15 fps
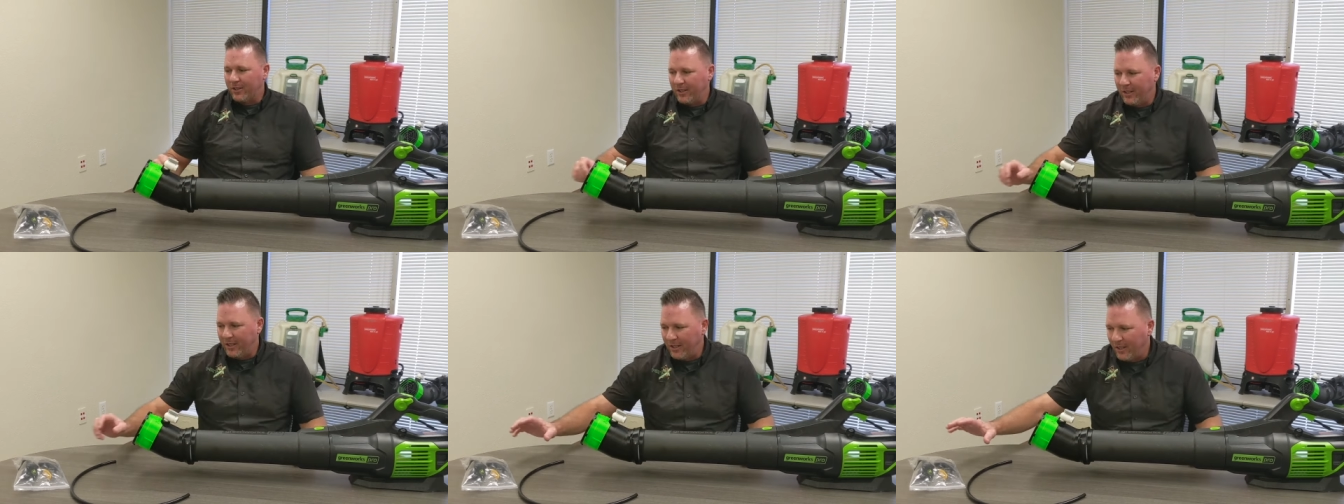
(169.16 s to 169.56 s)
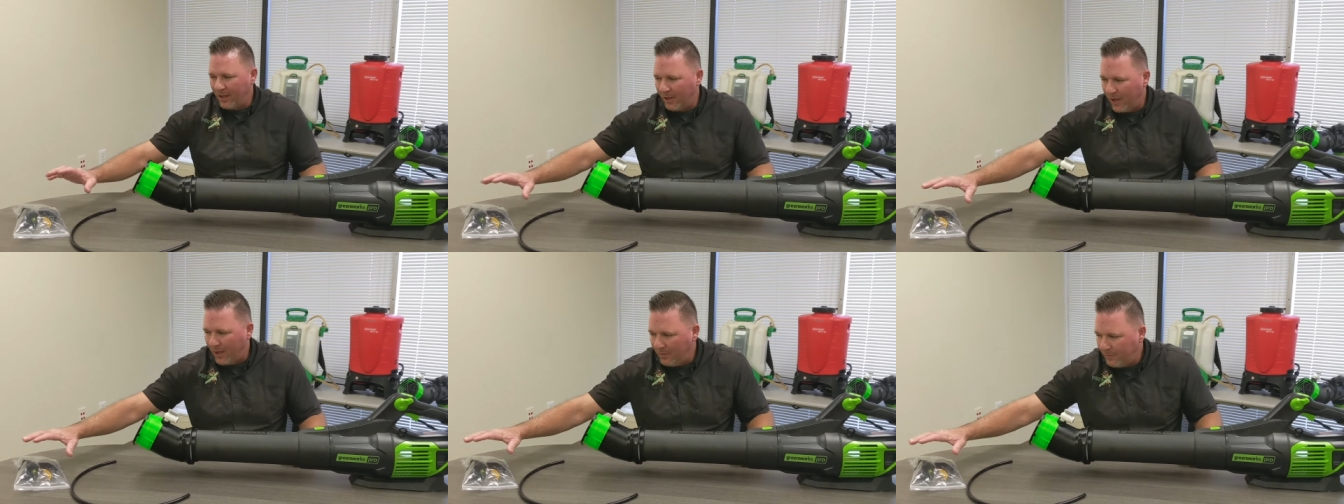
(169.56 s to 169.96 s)
the
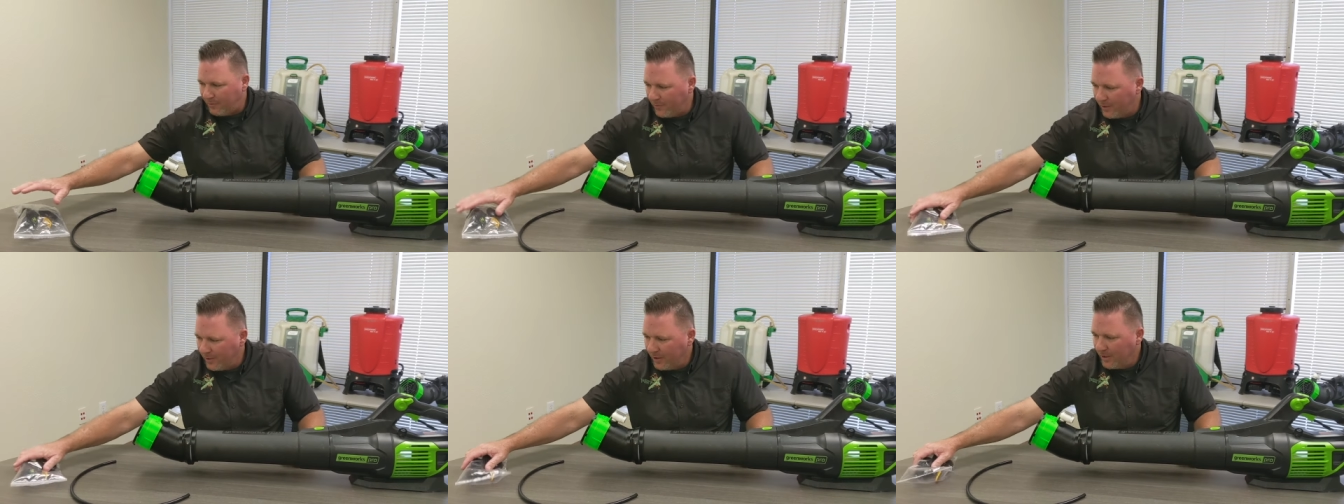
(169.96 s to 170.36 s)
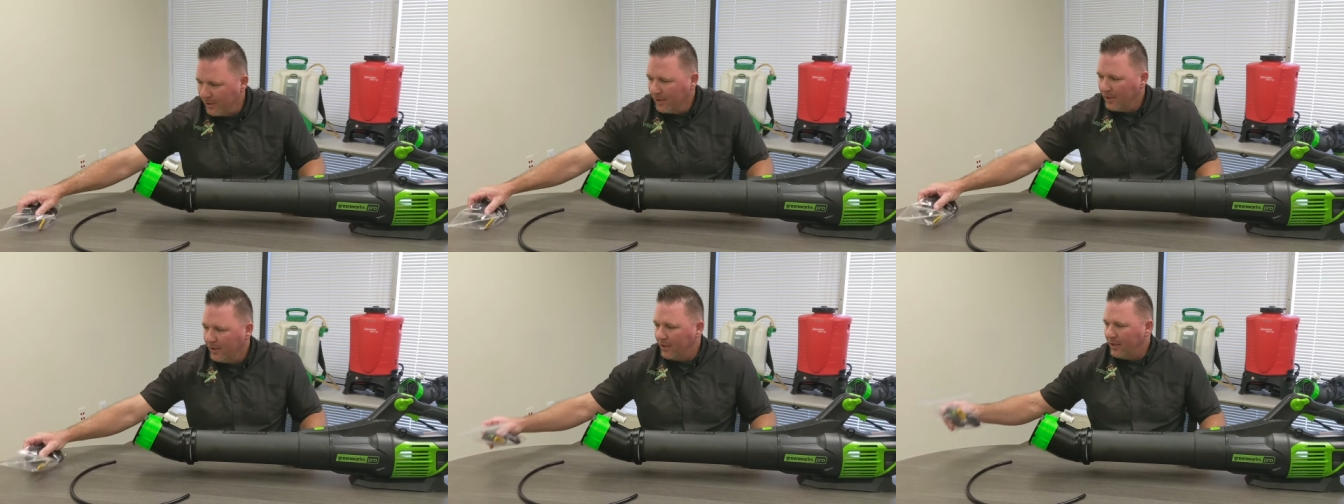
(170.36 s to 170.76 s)

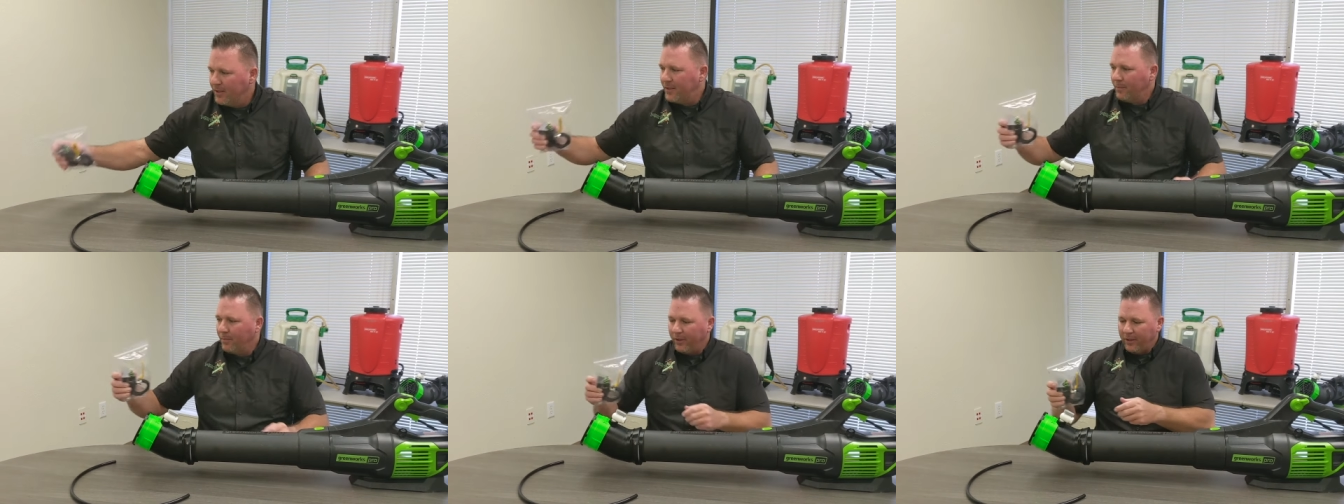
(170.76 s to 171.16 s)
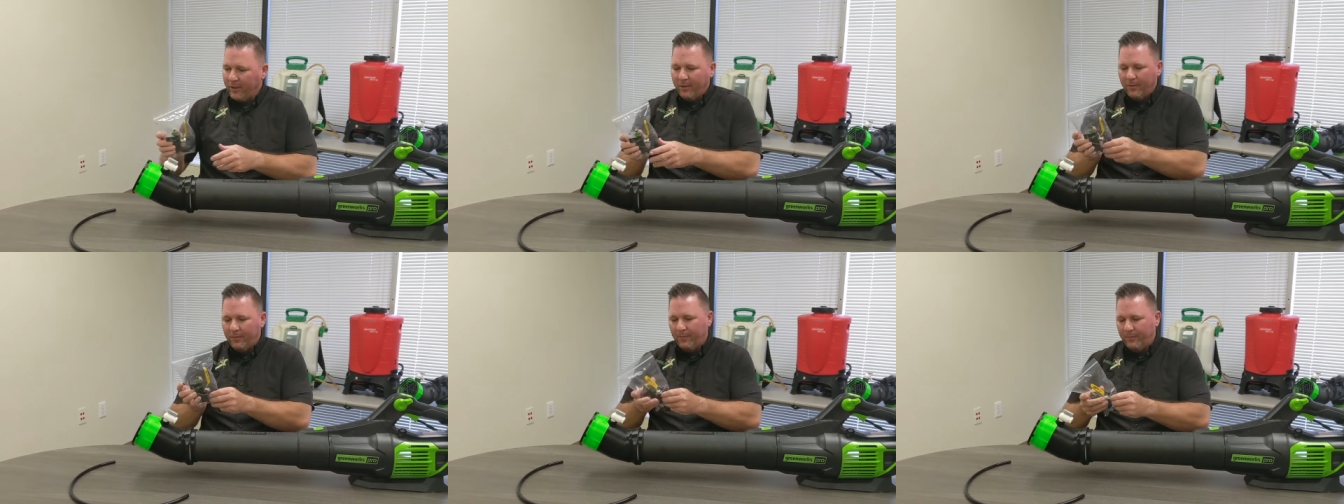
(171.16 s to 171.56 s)
on-off assembly
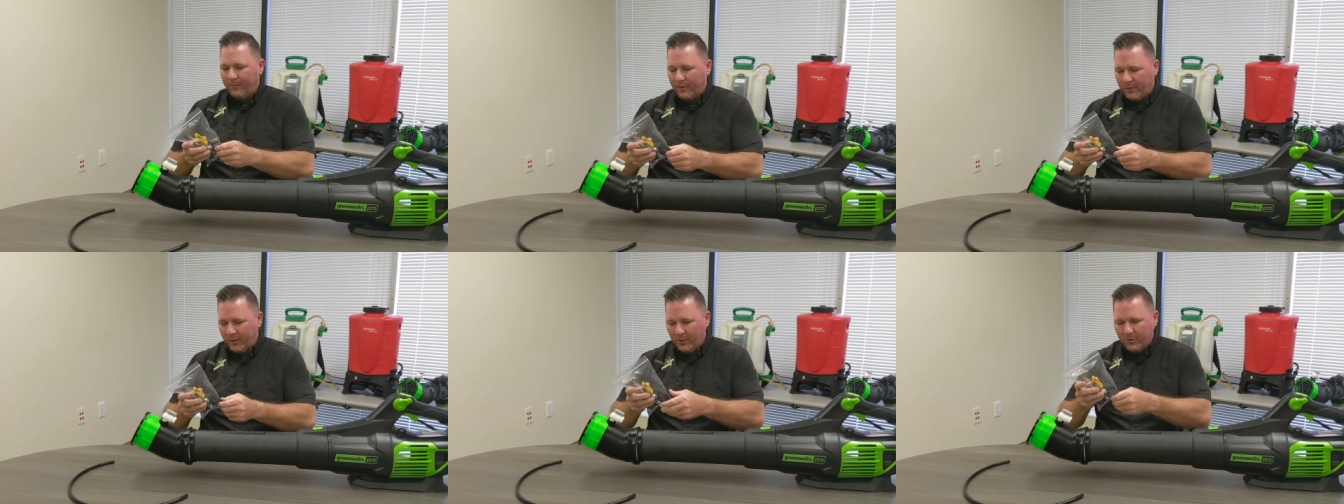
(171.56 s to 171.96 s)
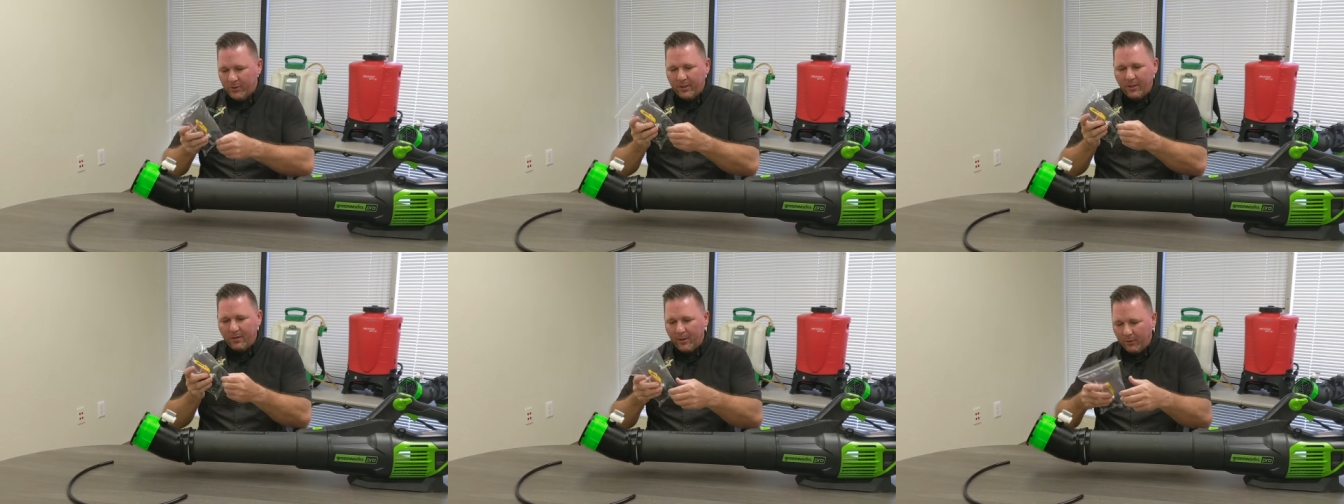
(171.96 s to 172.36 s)

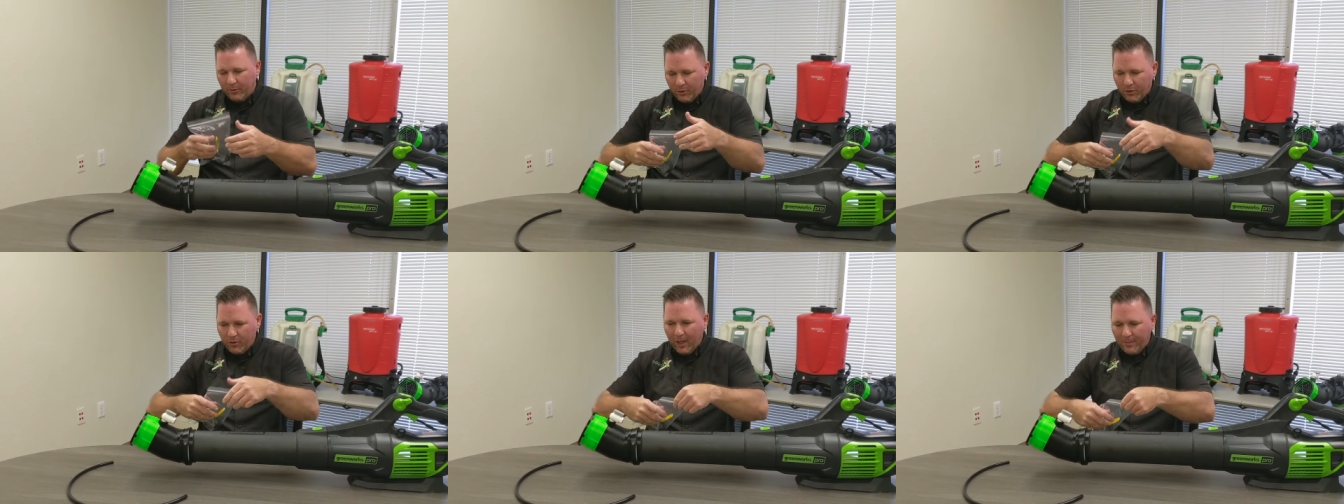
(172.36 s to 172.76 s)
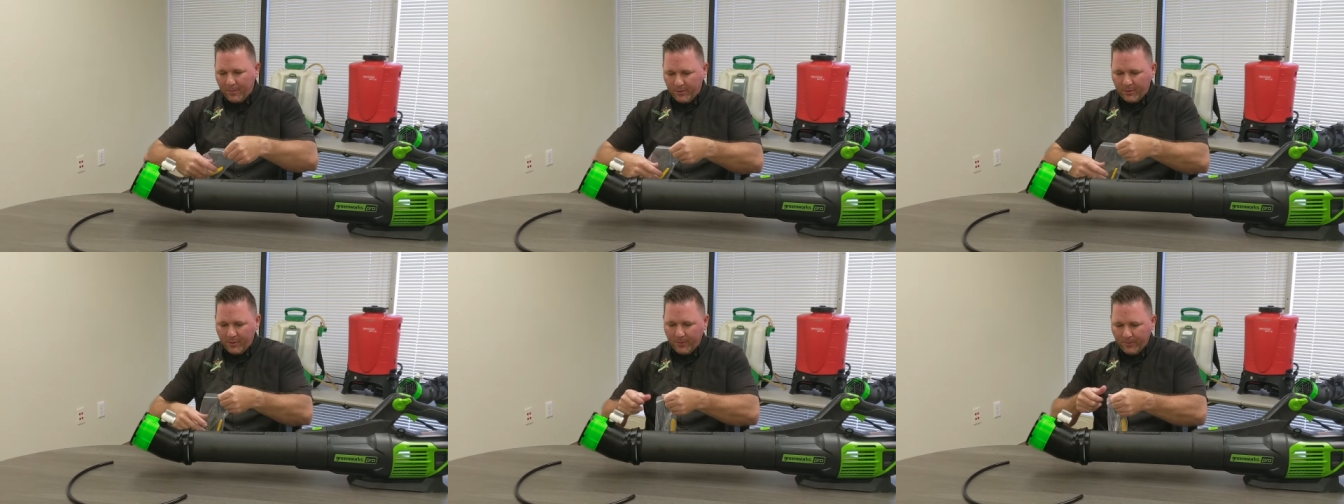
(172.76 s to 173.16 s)
using the Velcro straps,